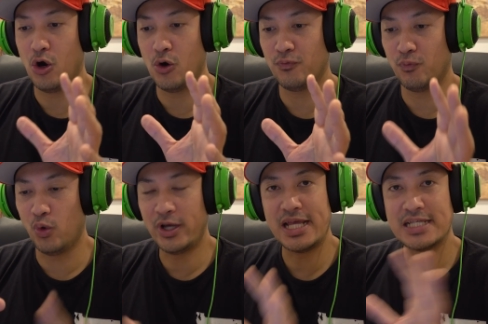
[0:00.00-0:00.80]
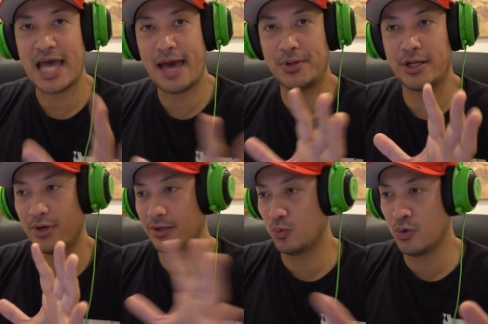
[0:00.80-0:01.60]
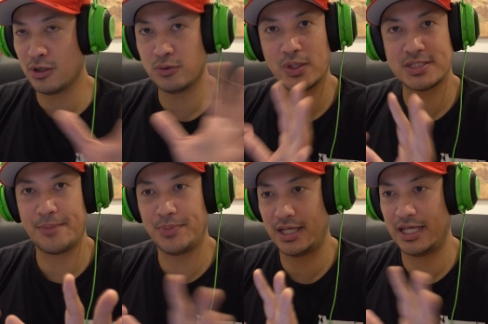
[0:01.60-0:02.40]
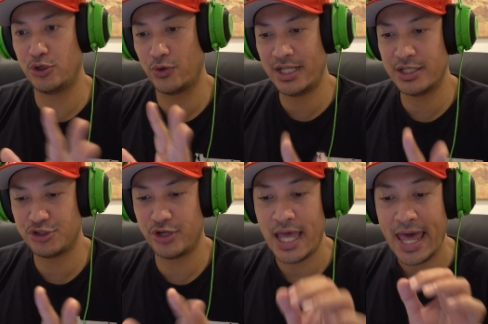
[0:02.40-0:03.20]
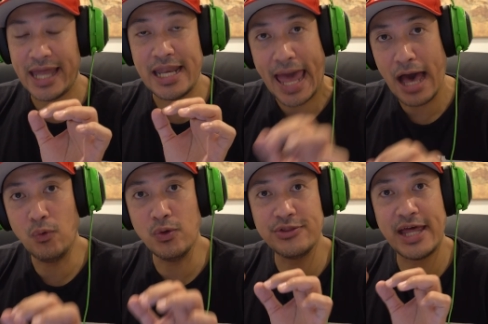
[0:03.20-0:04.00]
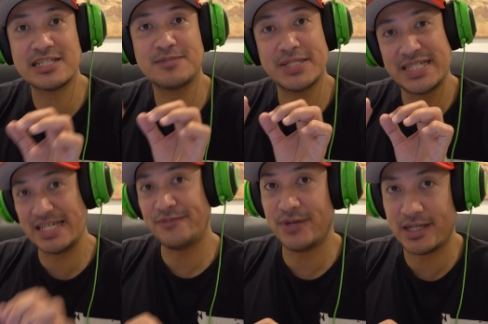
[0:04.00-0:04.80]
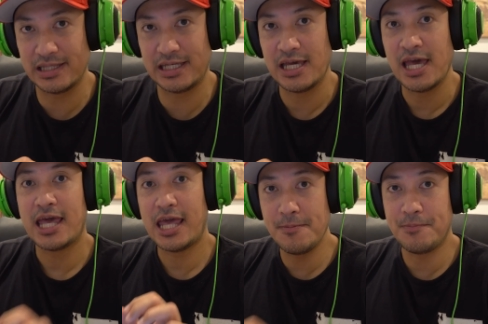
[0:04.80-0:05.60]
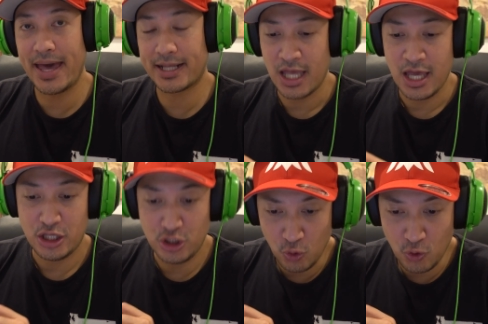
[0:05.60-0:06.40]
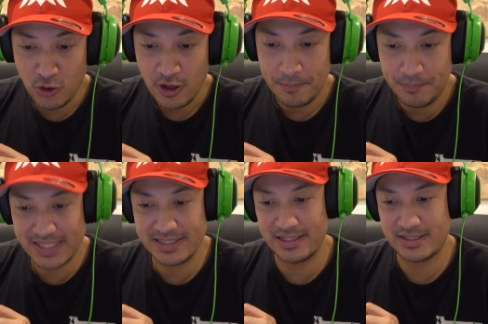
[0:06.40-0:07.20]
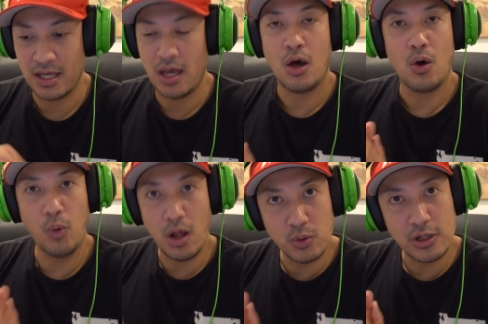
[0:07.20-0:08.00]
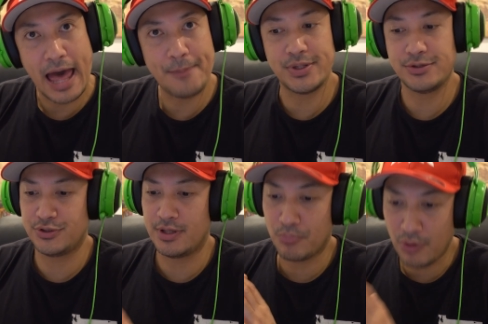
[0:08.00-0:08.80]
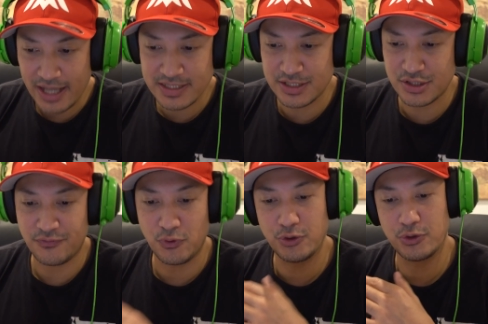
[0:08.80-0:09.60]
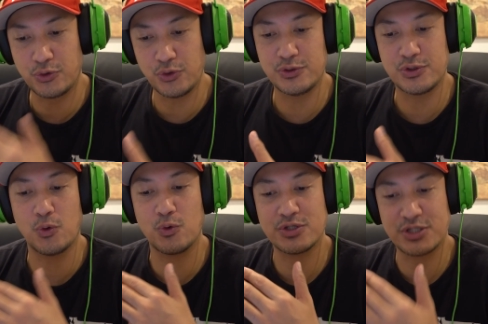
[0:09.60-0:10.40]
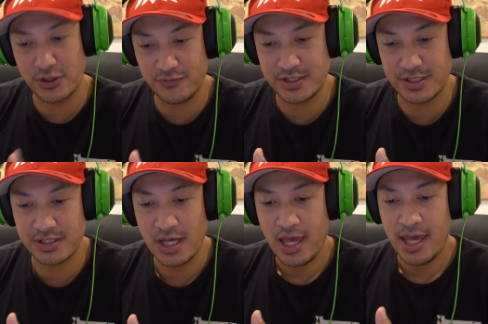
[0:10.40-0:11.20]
of what is happening around the world, what's happening in your industry, and how will that specifically impact your business? What will happen to the prices for your goods or services?